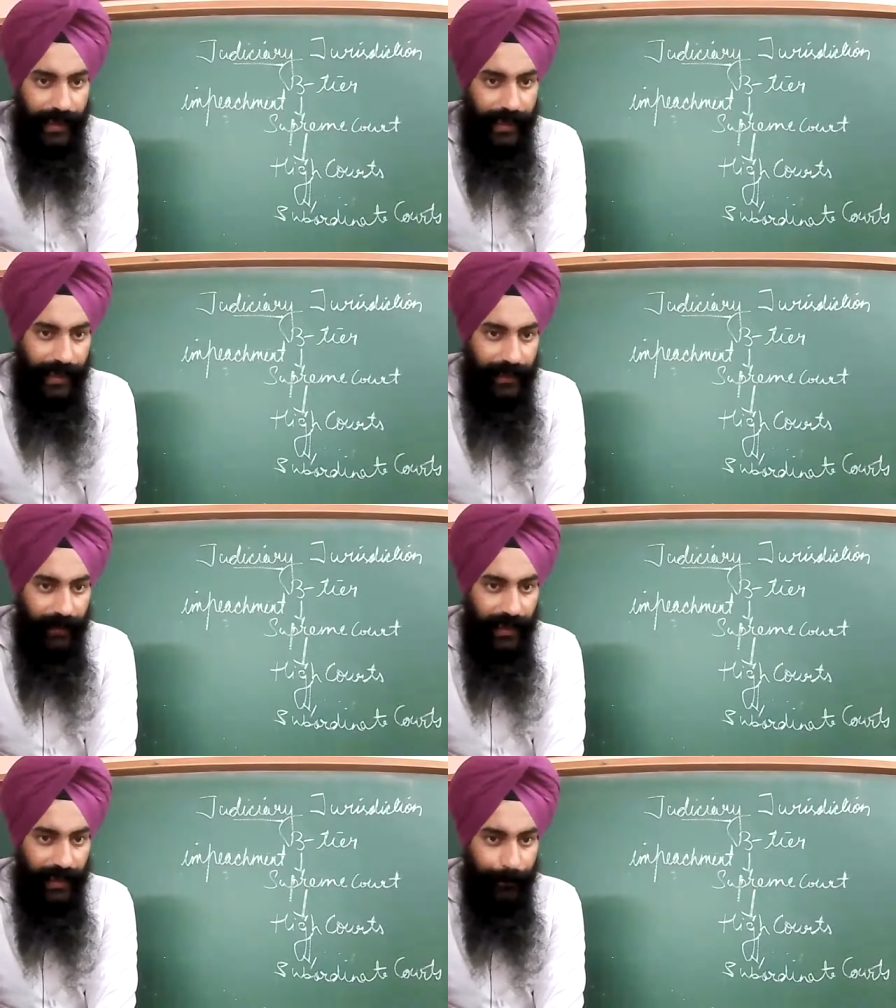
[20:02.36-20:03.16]
It
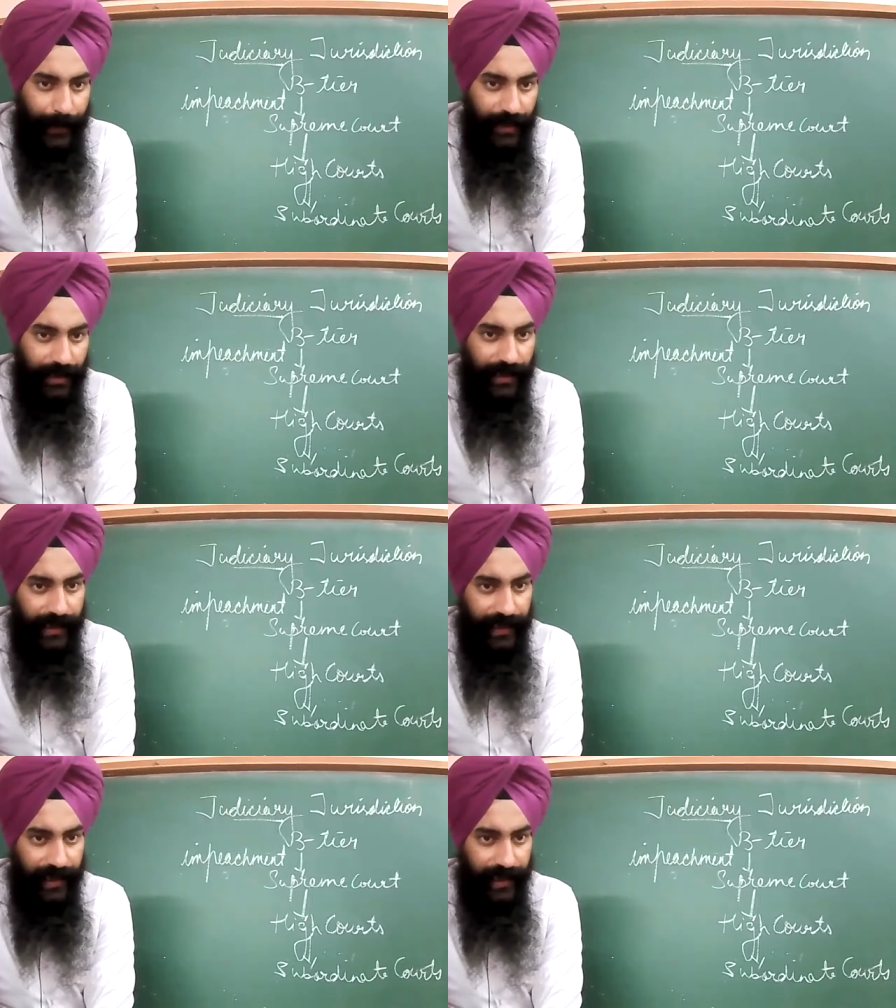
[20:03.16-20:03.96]
will imprison
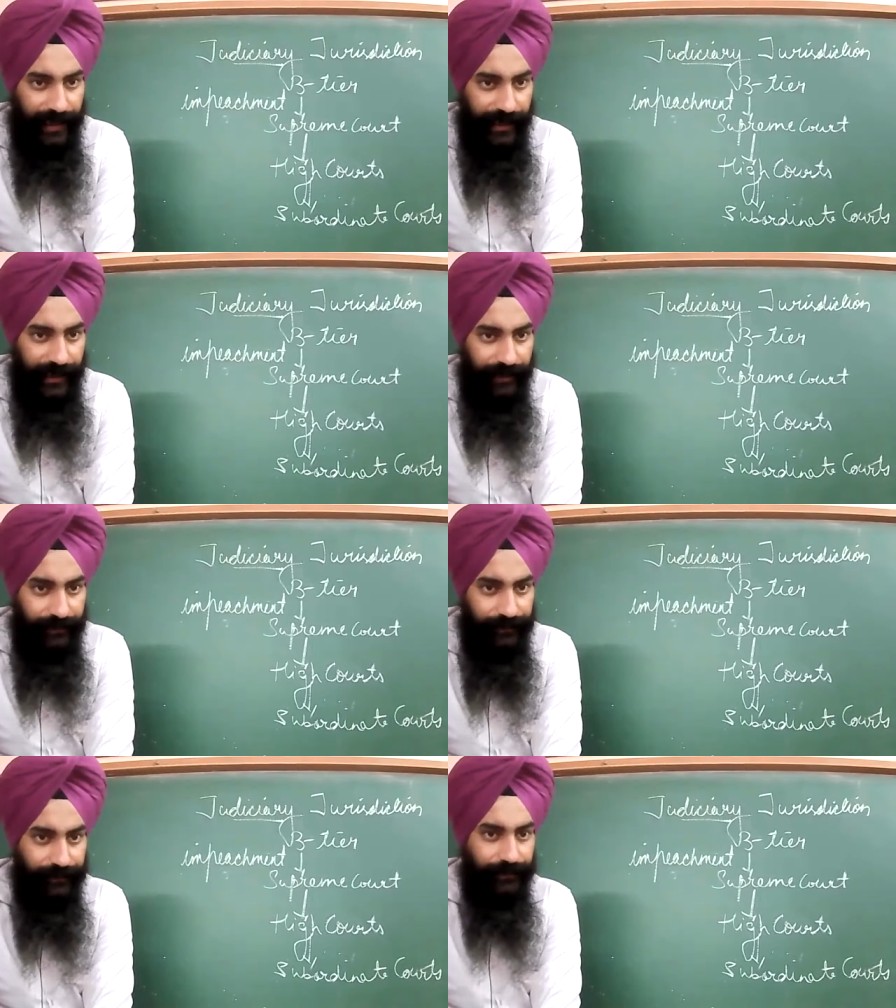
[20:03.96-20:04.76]
the guilty
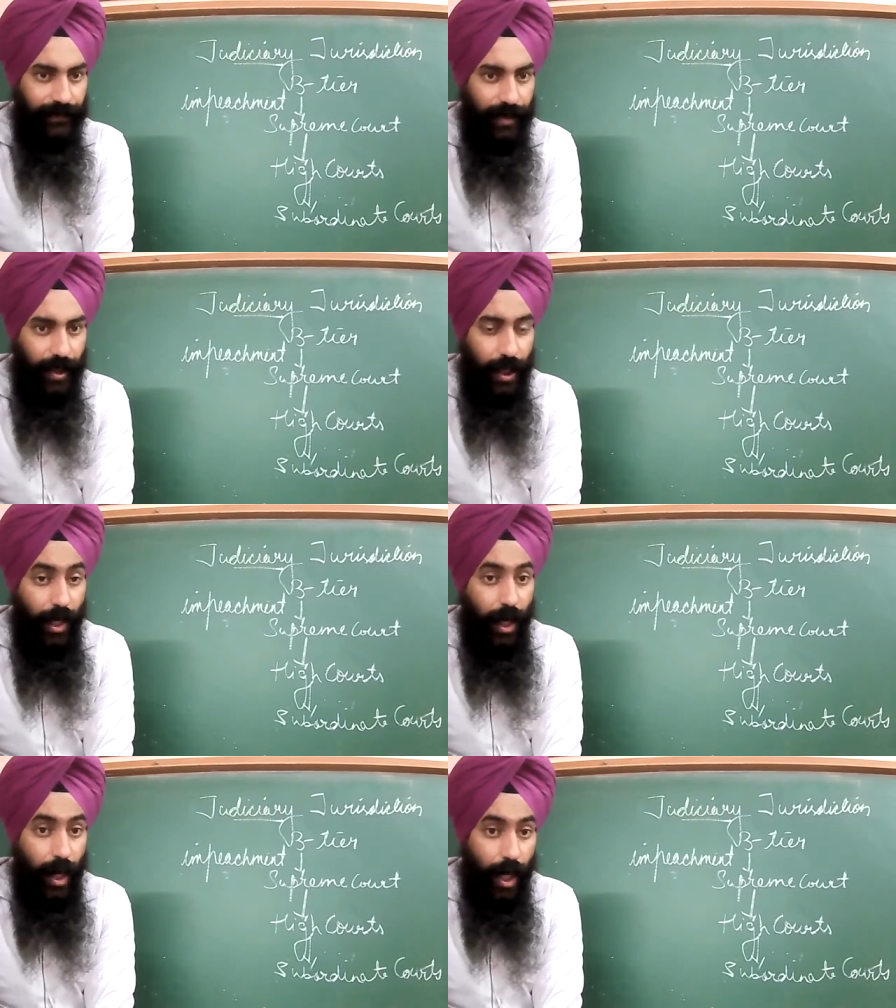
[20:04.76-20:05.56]

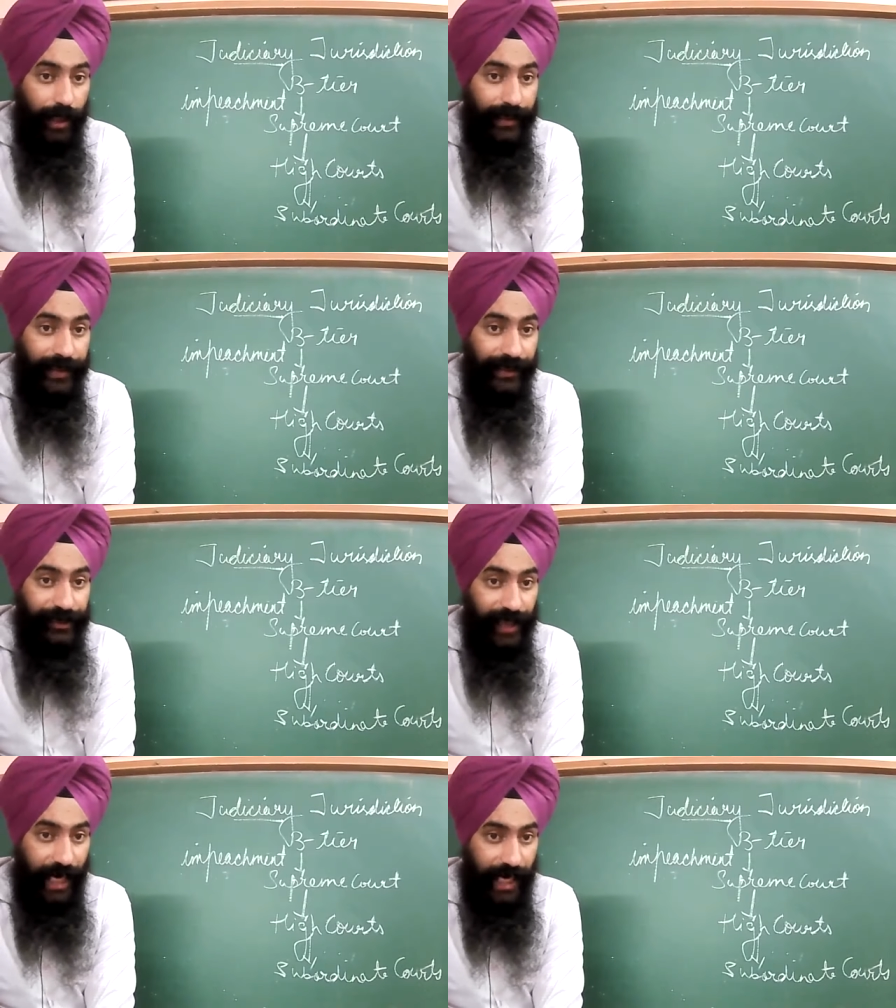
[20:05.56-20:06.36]
or
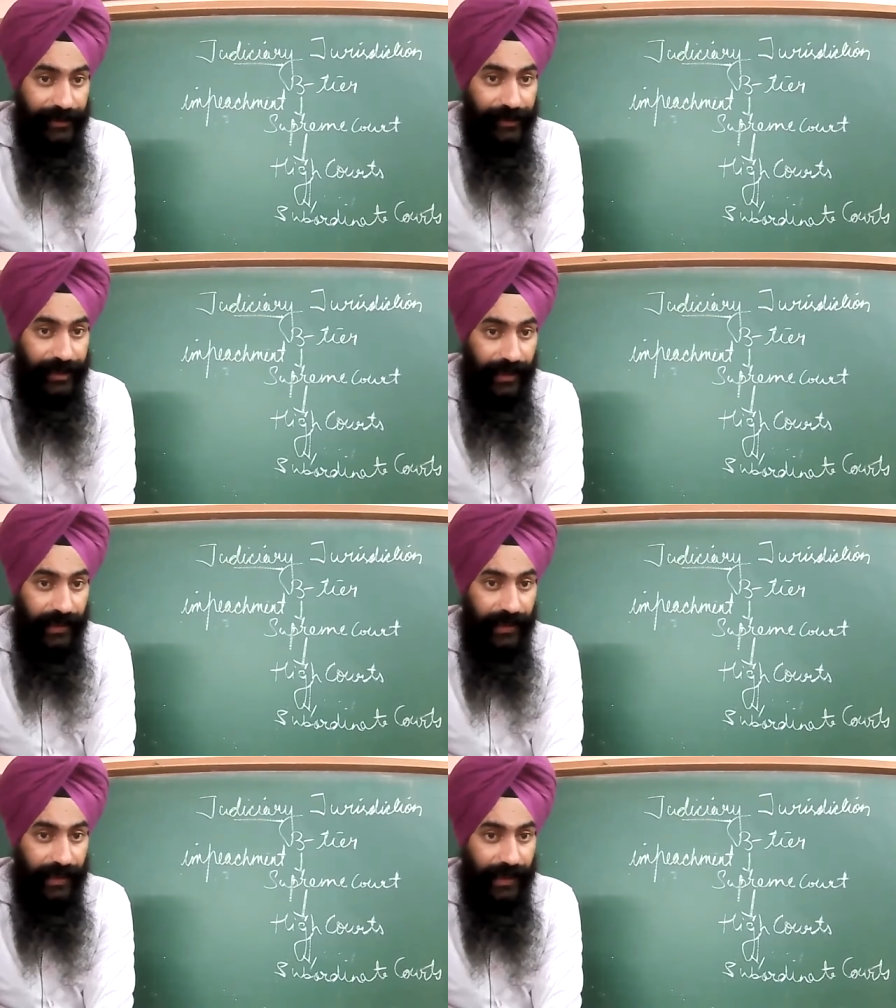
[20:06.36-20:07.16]
discharge
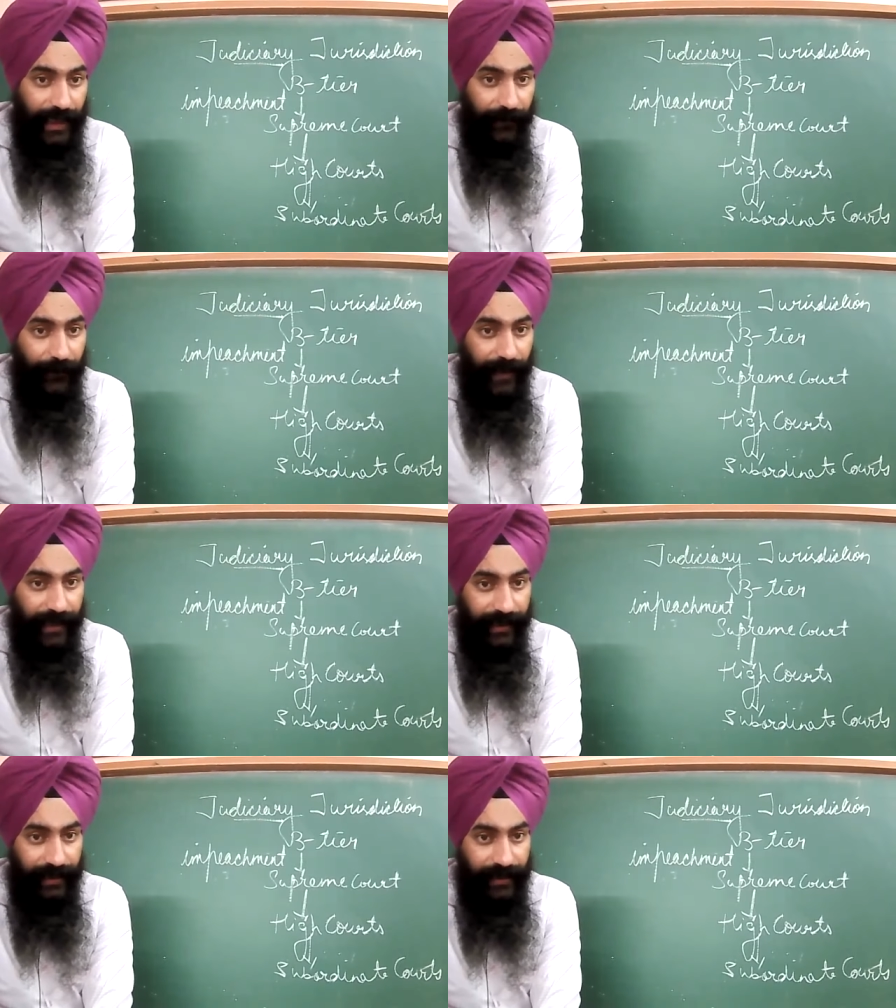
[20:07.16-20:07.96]
the
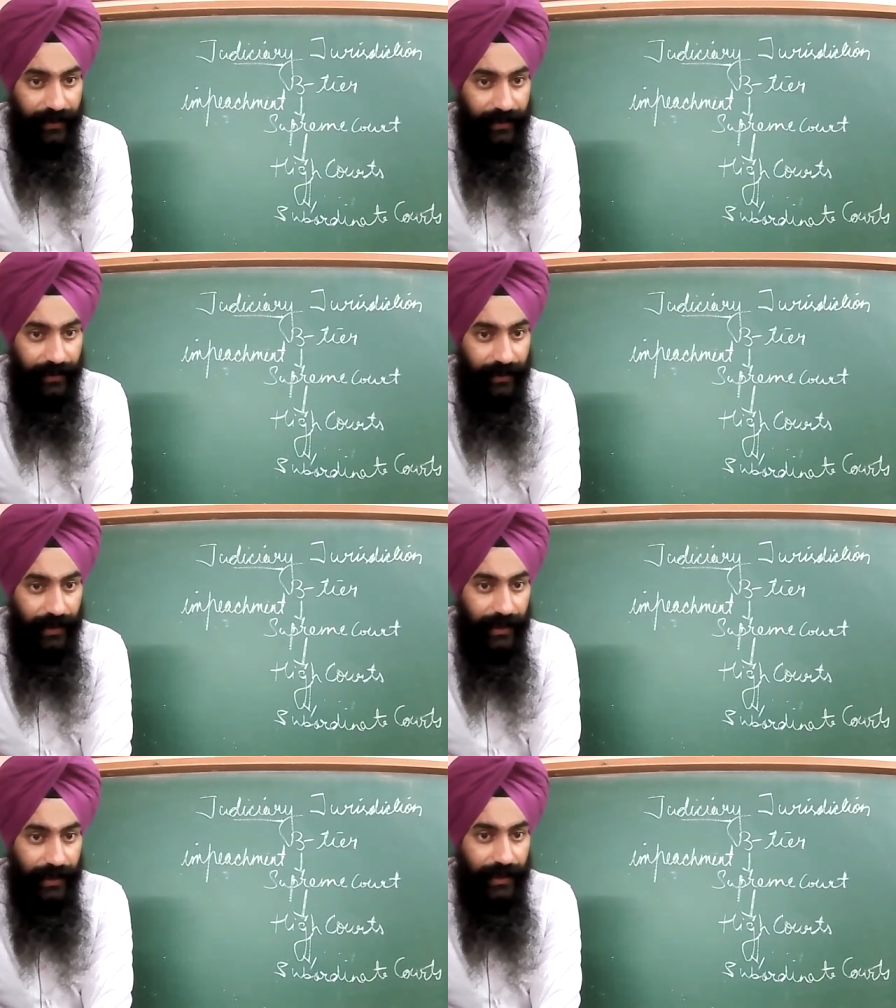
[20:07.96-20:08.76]
defendant.
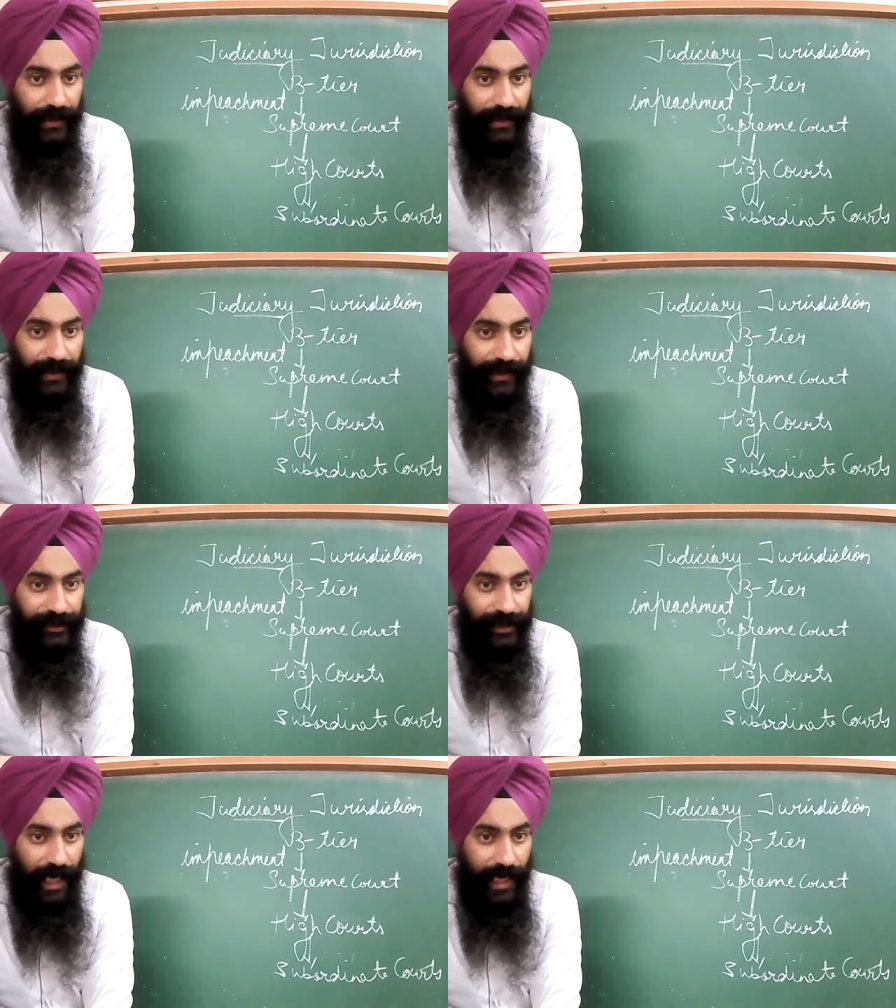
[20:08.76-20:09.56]

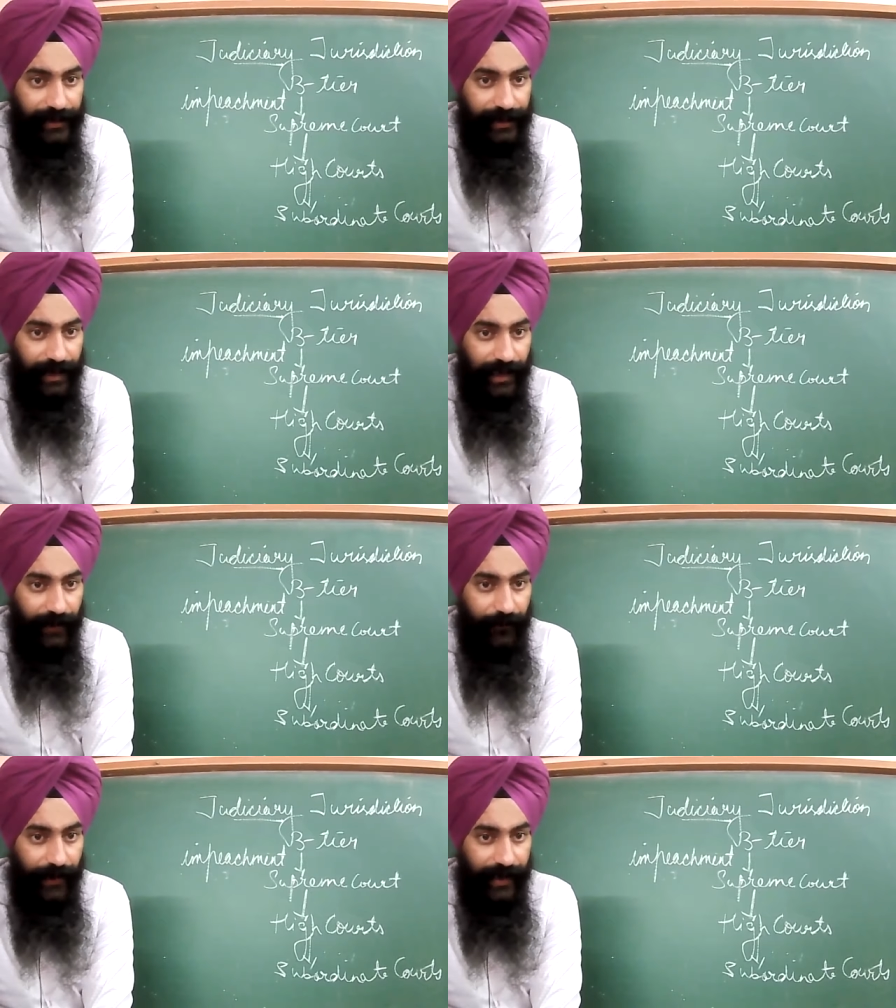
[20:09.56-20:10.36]
Discharge the
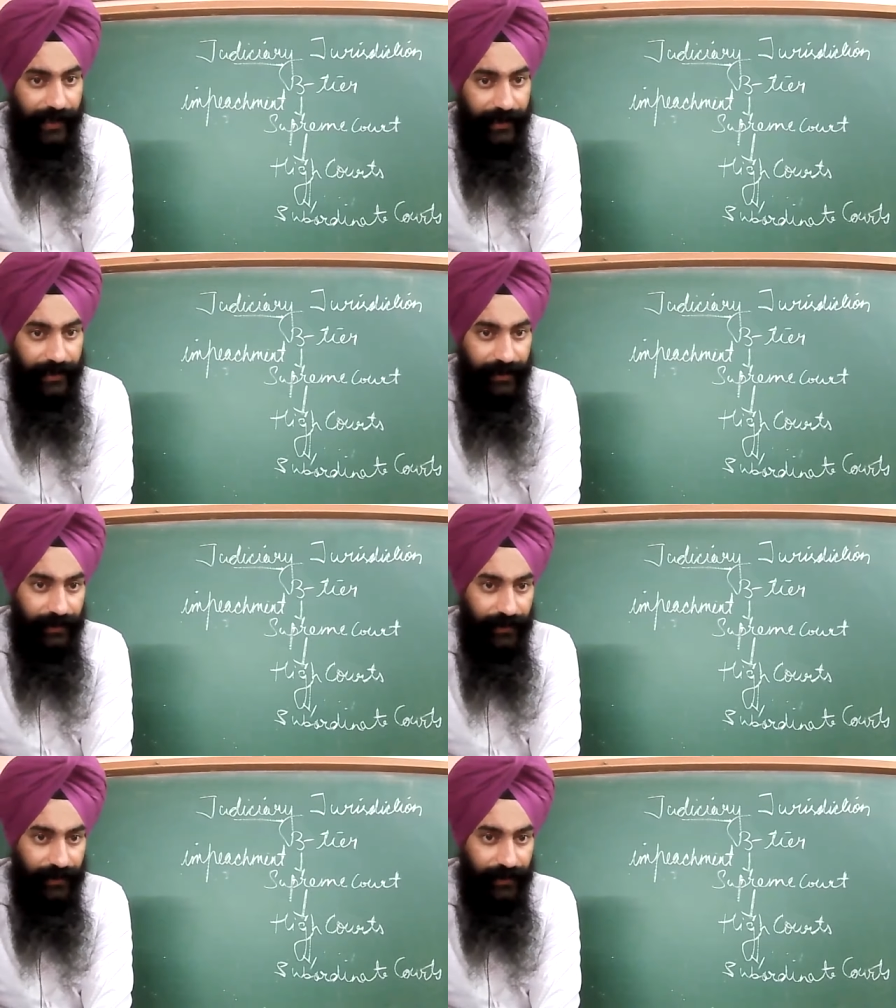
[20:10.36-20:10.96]
defendant.